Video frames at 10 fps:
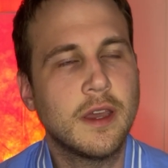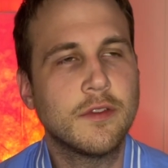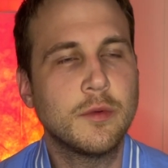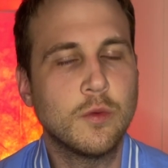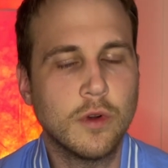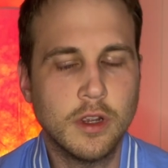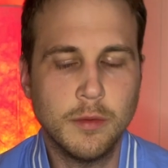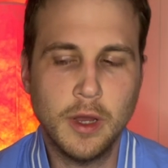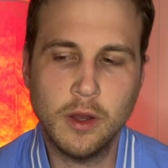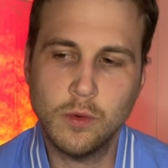to be worried
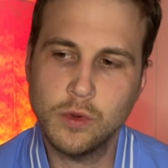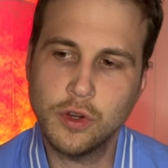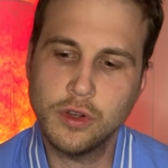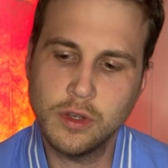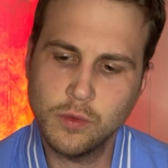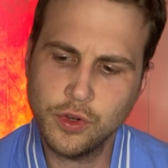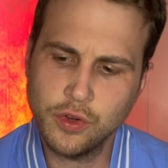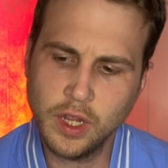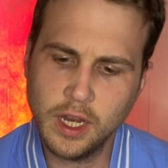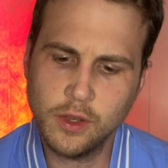about when you're
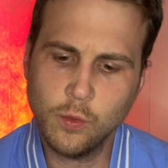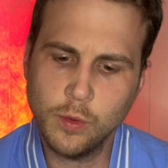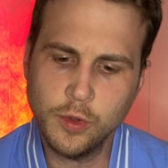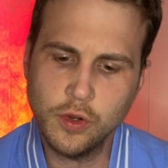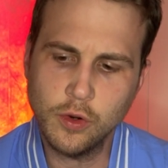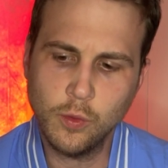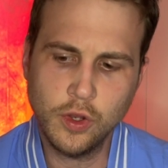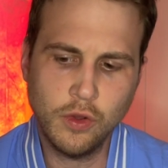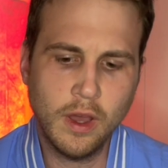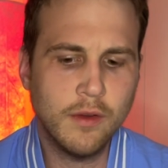dating a woman, or when
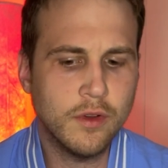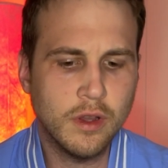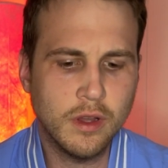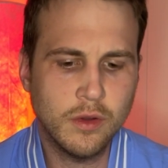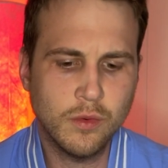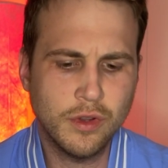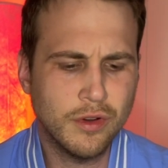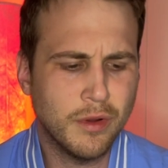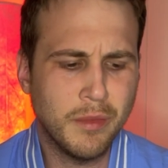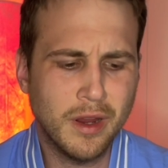you're
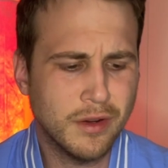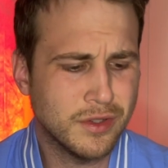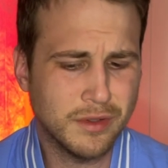in a marriage.